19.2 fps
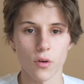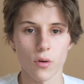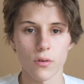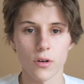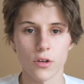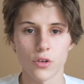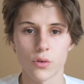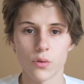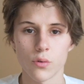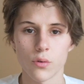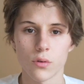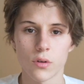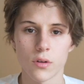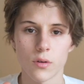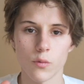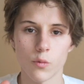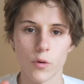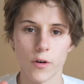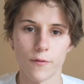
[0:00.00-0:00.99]
only shoot
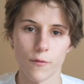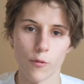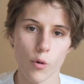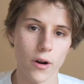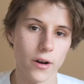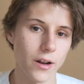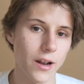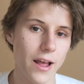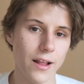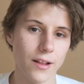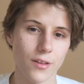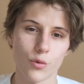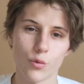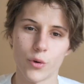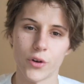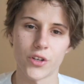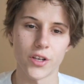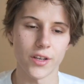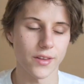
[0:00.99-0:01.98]
with one lens,
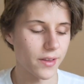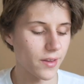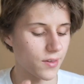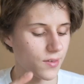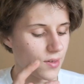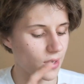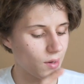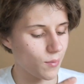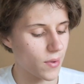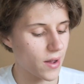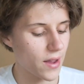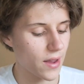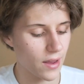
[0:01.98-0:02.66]
which is the Sigma